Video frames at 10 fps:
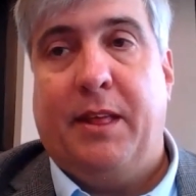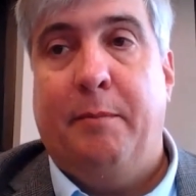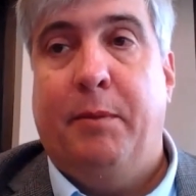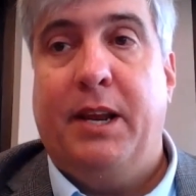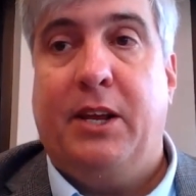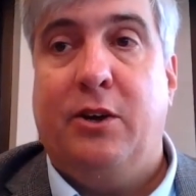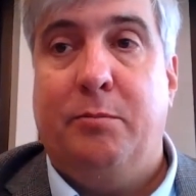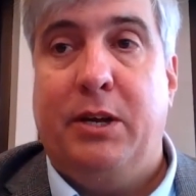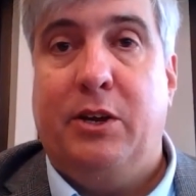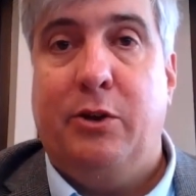that money could
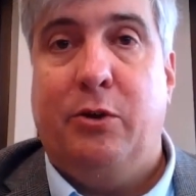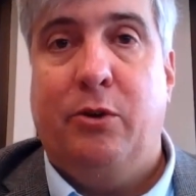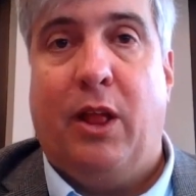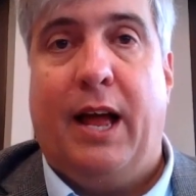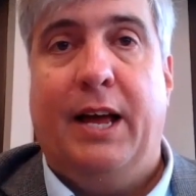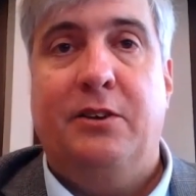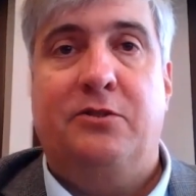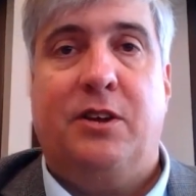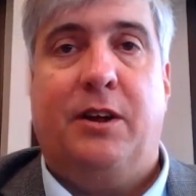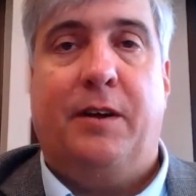be
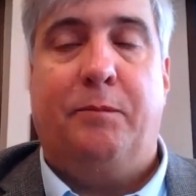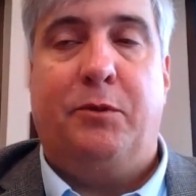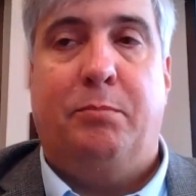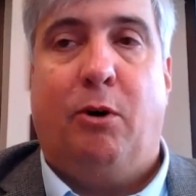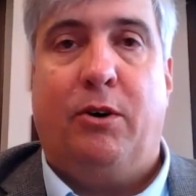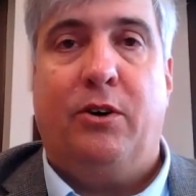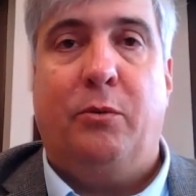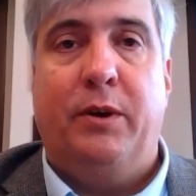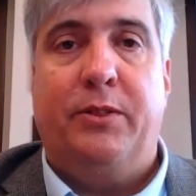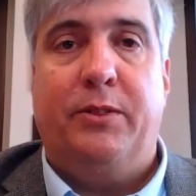utilized to partner
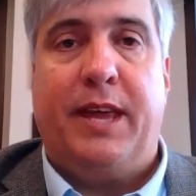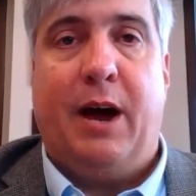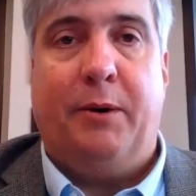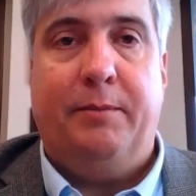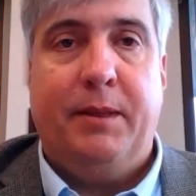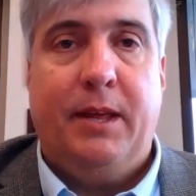with the county.